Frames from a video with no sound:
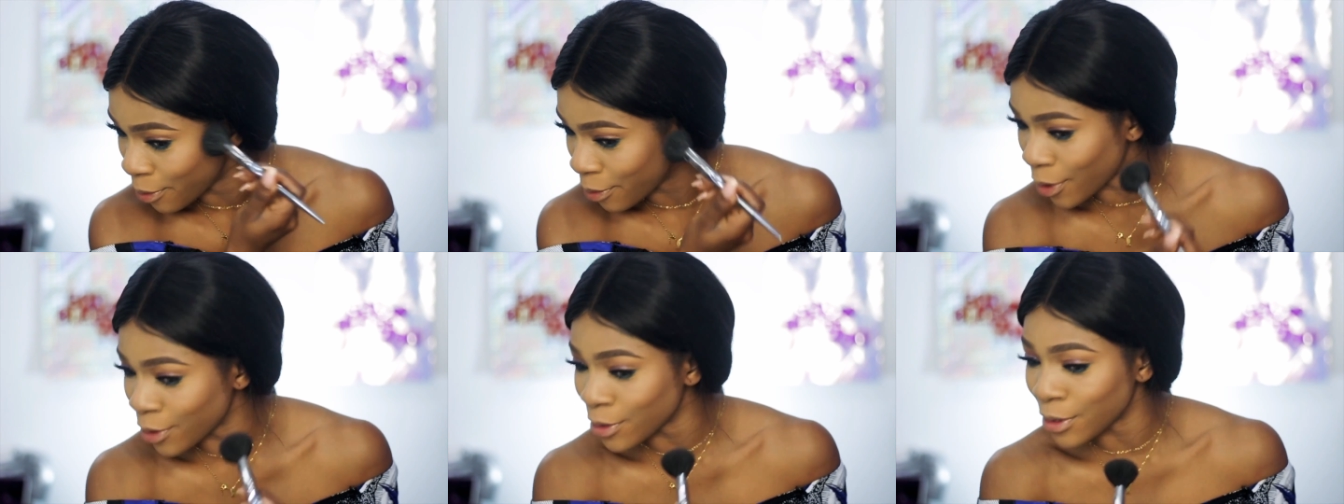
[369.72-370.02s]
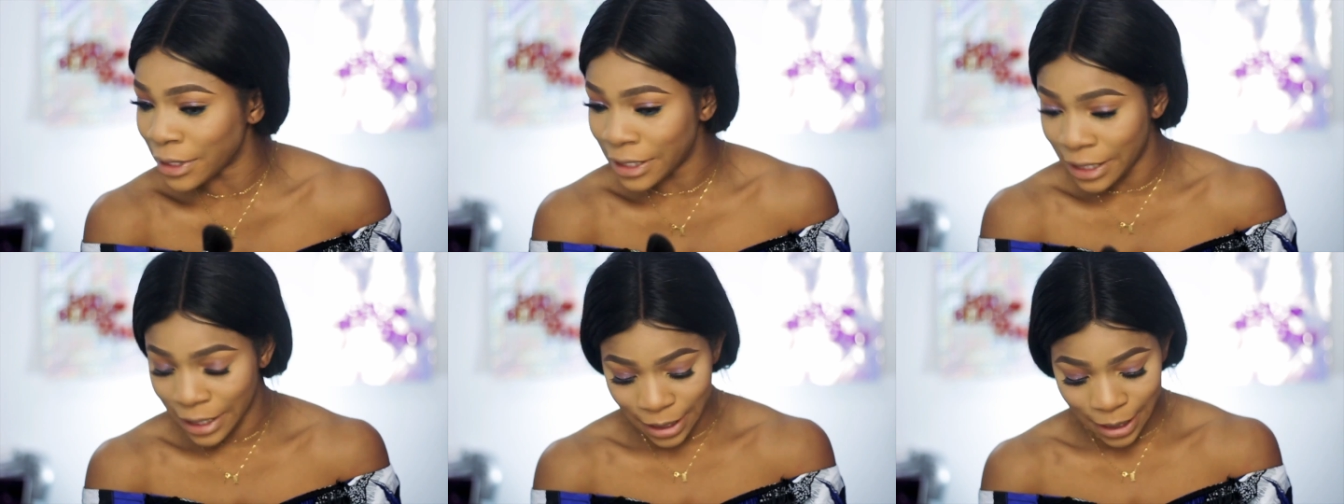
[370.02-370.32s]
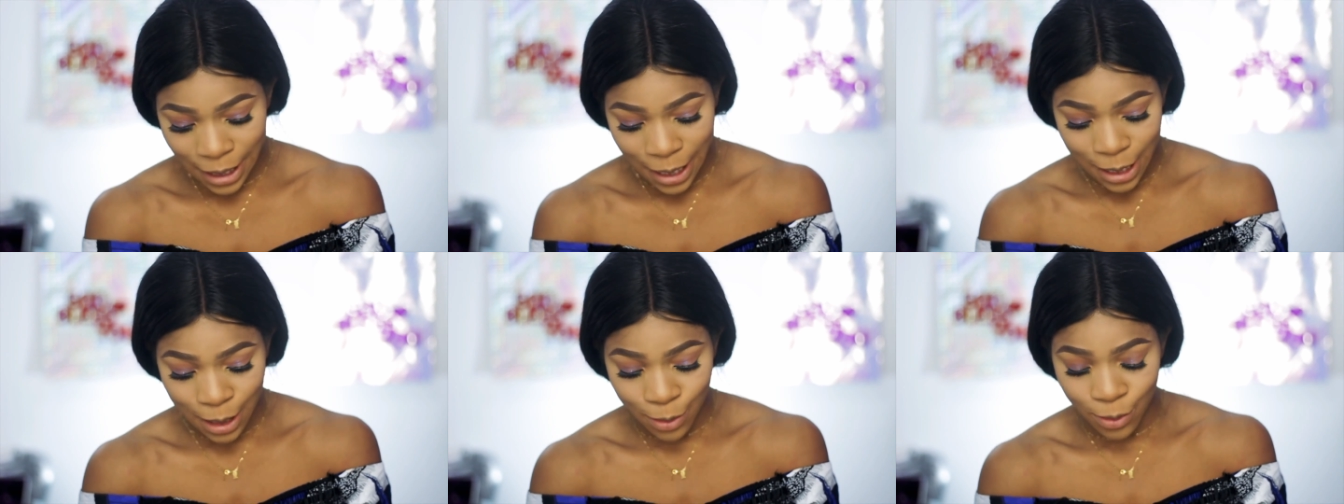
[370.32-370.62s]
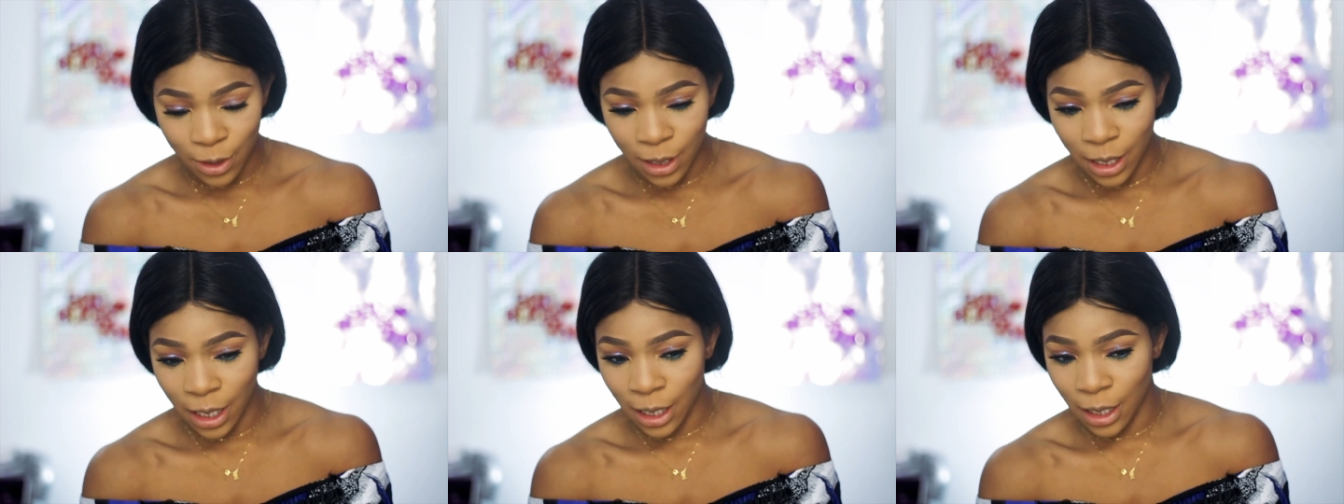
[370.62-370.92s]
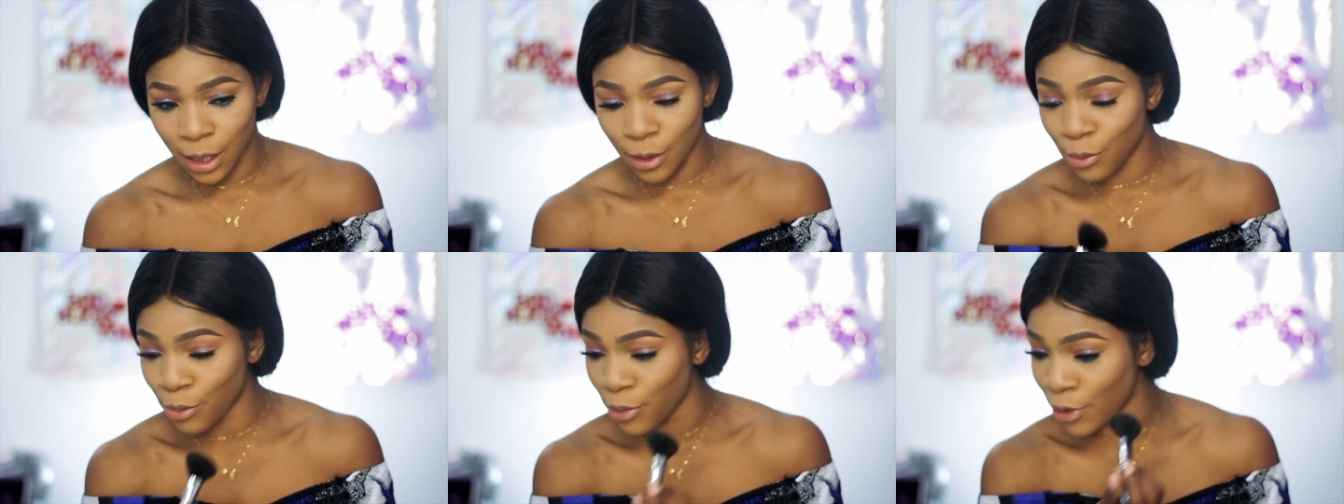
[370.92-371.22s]
Oh, yeah, that's more
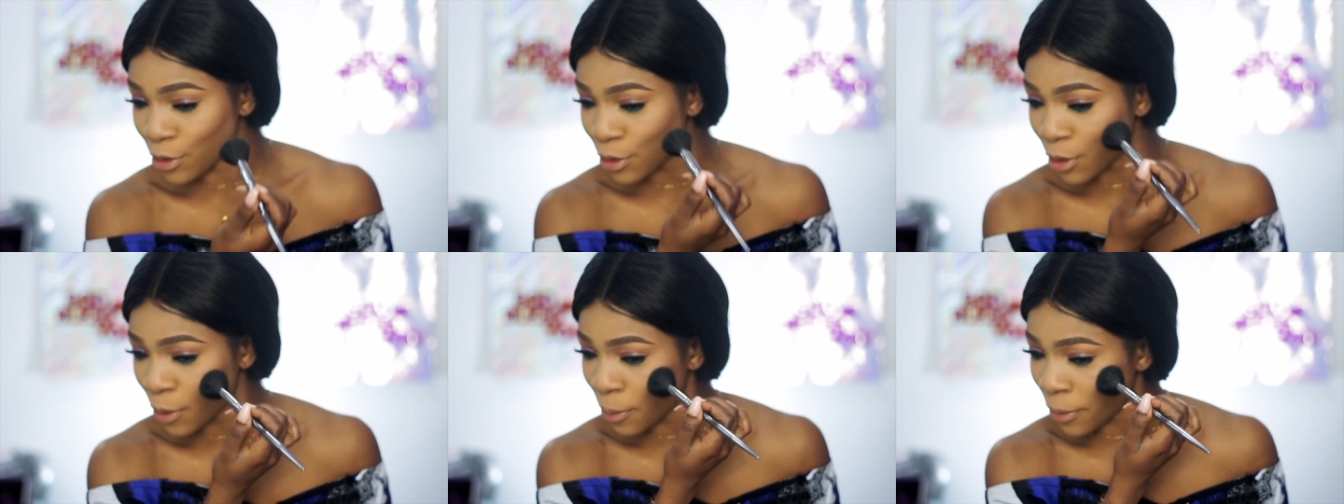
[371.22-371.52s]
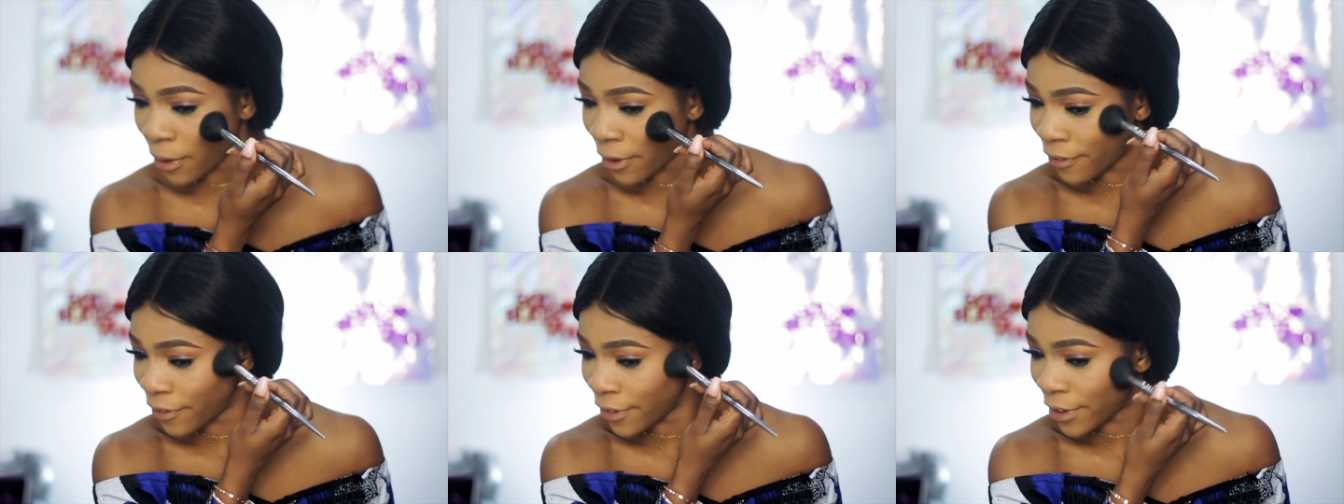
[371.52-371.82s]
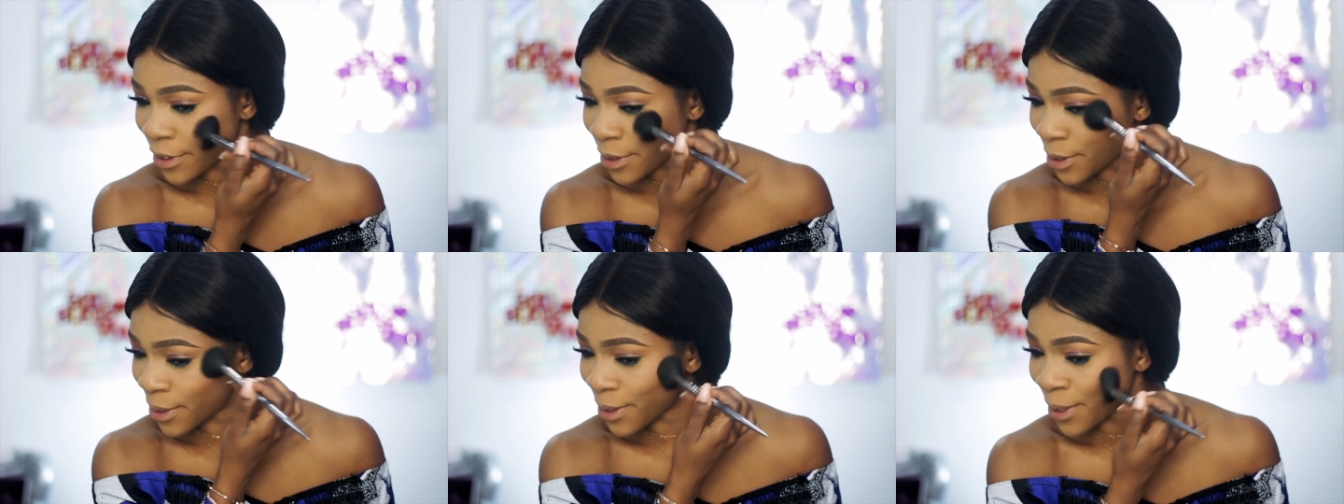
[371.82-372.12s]
like it. Brought up, I think.